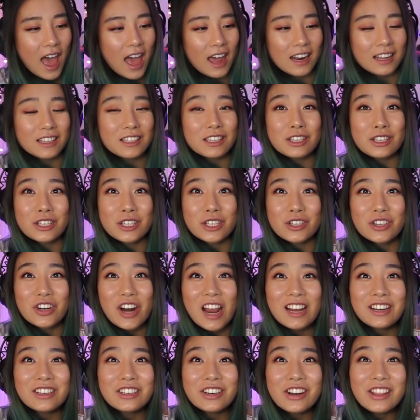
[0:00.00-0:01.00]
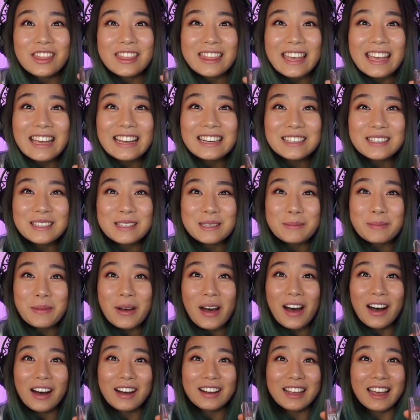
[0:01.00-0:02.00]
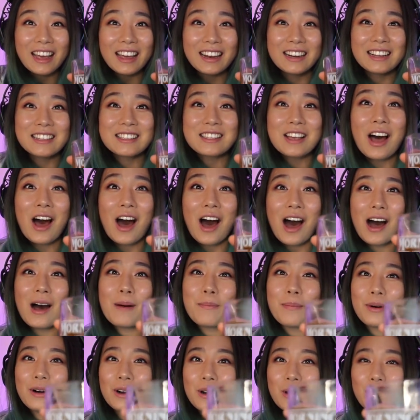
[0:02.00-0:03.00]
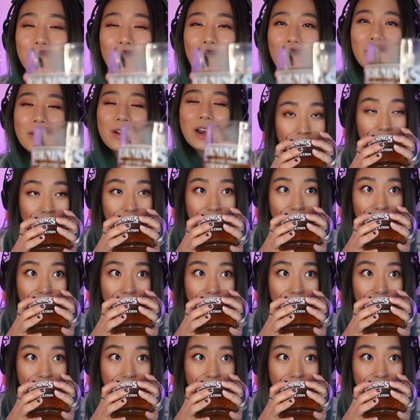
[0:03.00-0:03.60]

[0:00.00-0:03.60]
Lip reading: and it's a Stranger Things mug, and it's a Hopper quote.